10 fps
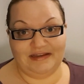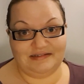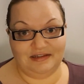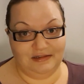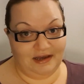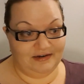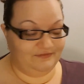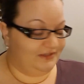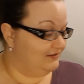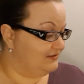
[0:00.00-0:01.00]
guessed a lot
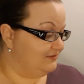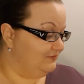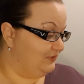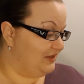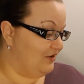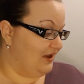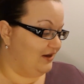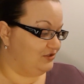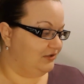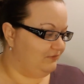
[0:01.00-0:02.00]
of these without
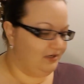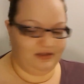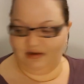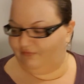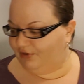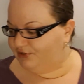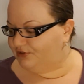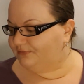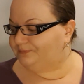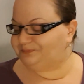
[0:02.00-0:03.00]
actually reading it first.